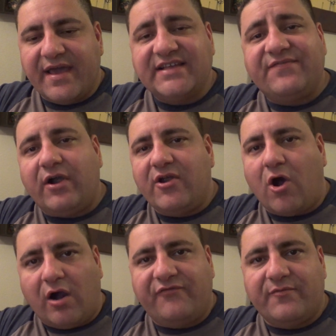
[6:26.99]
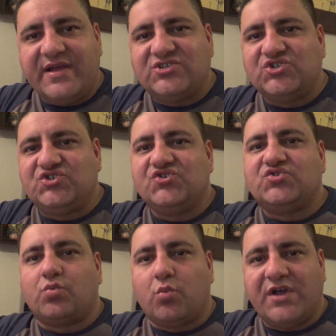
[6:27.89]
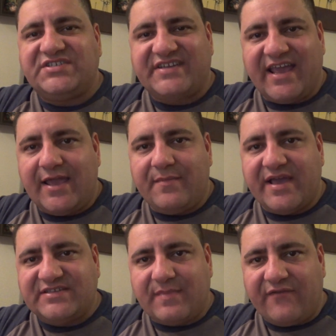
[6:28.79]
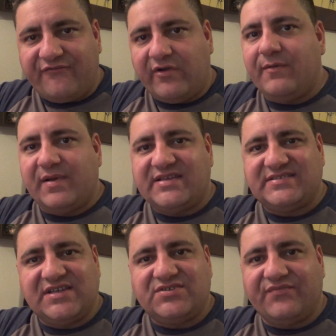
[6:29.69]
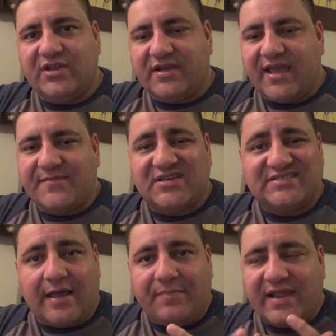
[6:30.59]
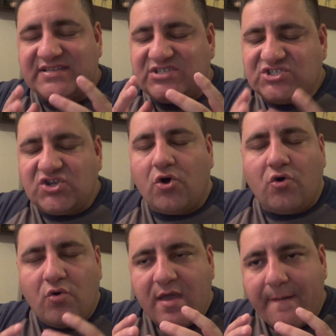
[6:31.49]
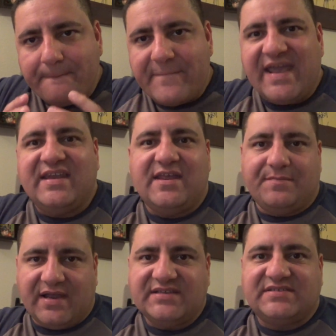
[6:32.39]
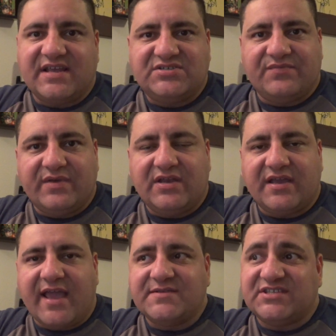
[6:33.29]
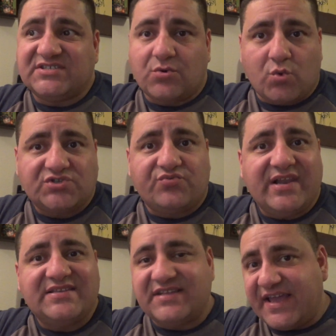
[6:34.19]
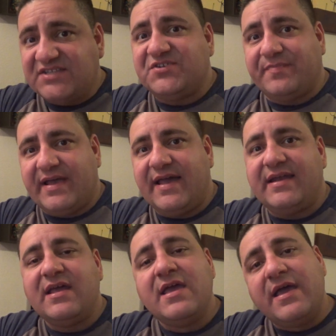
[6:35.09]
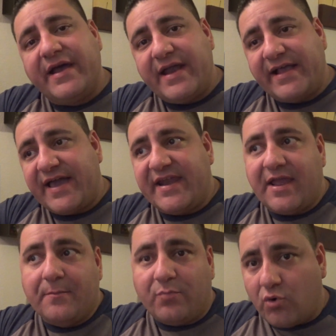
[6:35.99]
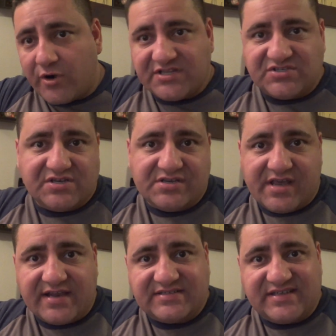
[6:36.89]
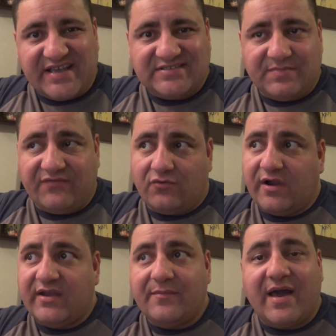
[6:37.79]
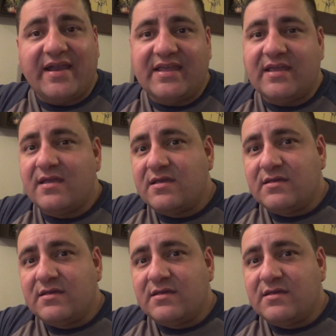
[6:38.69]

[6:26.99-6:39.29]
It's very hard for me to choose which game is my favorite PlayStation Vita game, because I play so many PlayStation Vita games since it was released in Japan and I got it imported to the United States before a